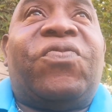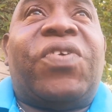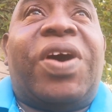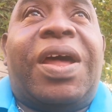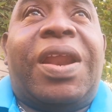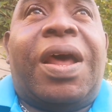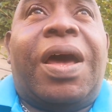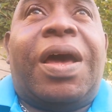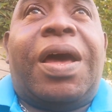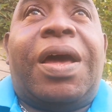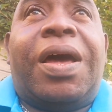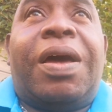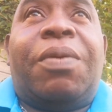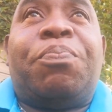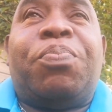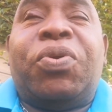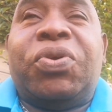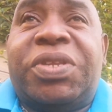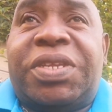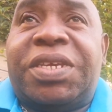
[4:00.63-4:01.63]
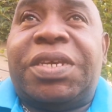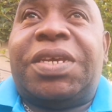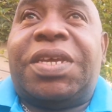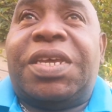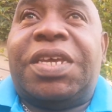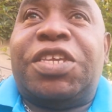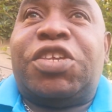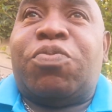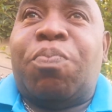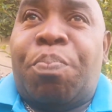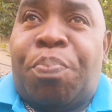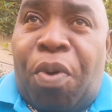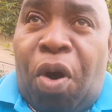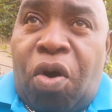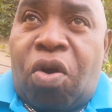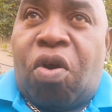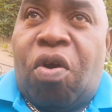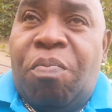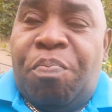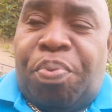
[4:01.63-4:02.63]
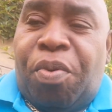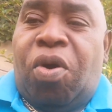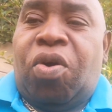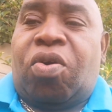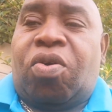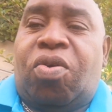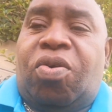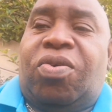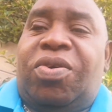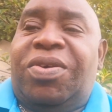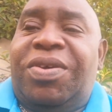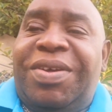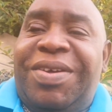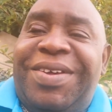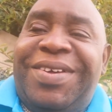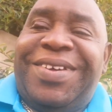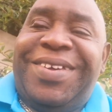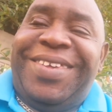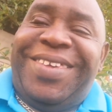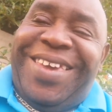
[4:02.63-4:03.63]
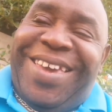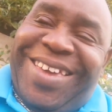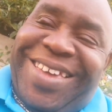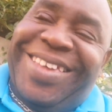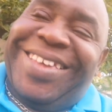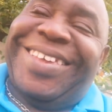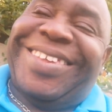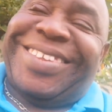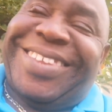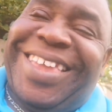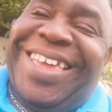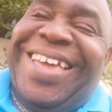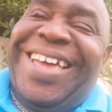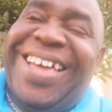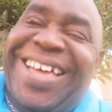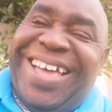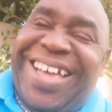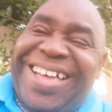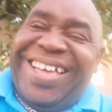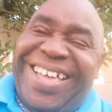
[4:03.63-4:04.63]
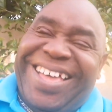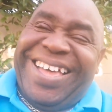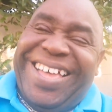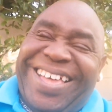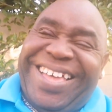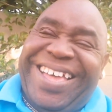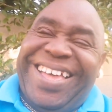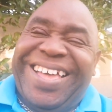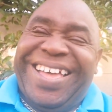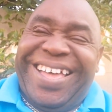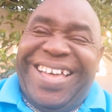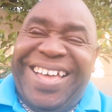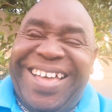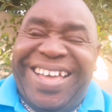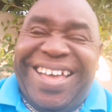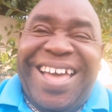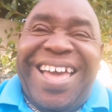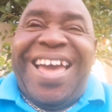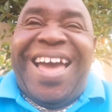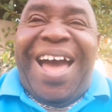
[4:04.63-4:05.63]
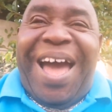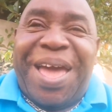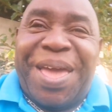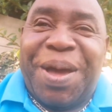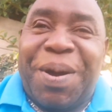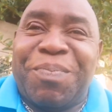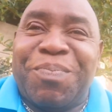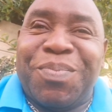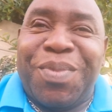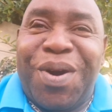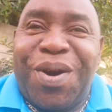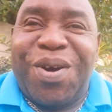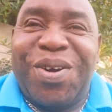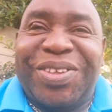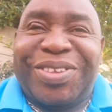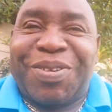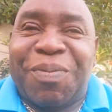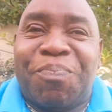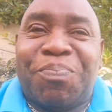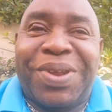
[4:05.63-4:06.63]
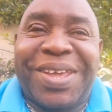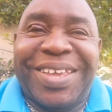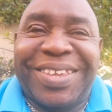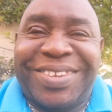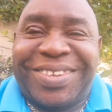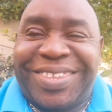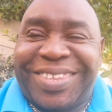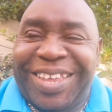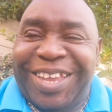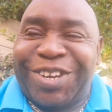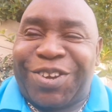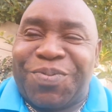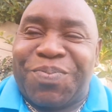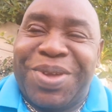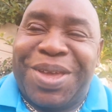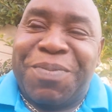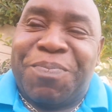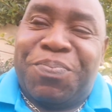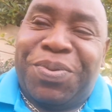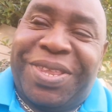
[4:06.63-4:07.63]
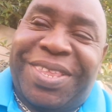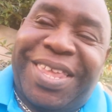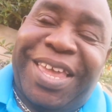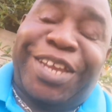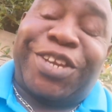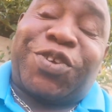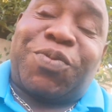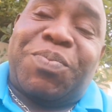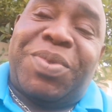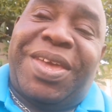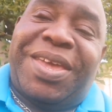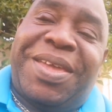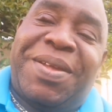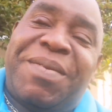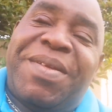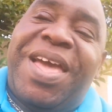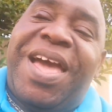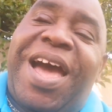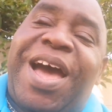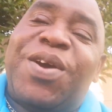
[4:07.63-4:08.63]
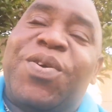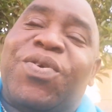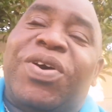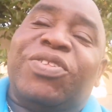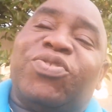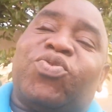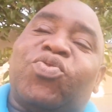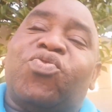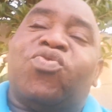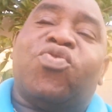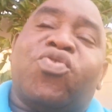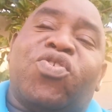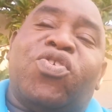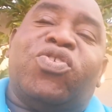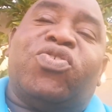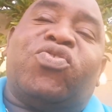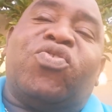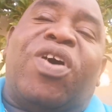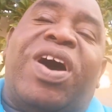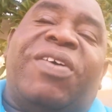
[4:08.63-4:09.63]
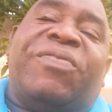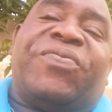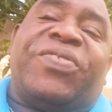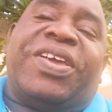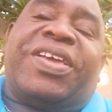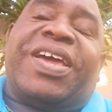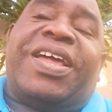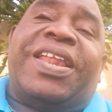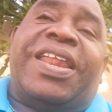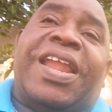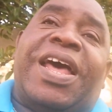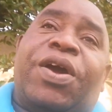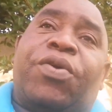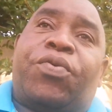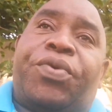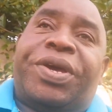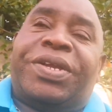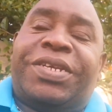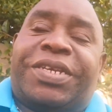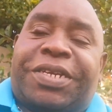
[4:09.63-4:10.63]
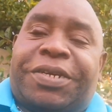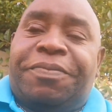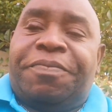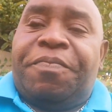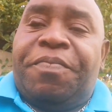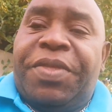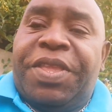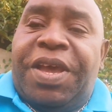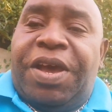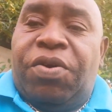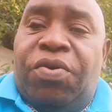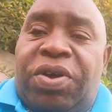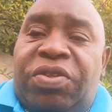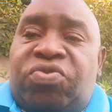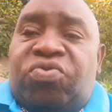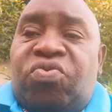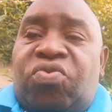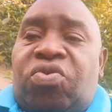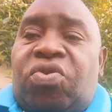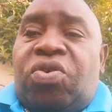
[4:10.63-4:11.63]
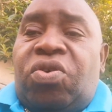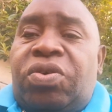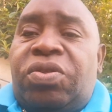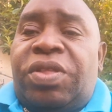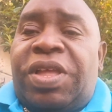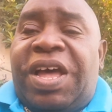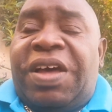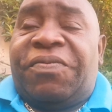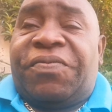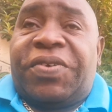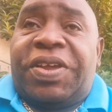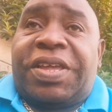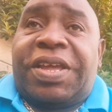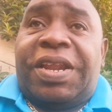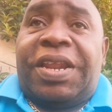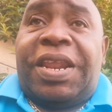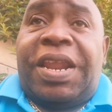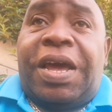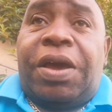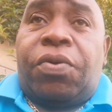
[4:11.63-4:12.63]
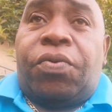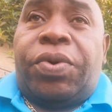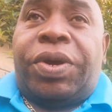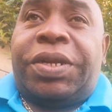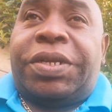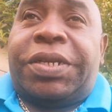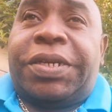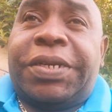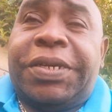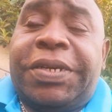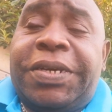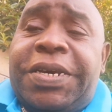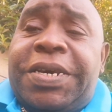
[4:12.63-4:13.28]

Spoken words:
fala português um pouco. Yes. I am Moz. Please teach me. I want to grow to African language. I want to go in African language.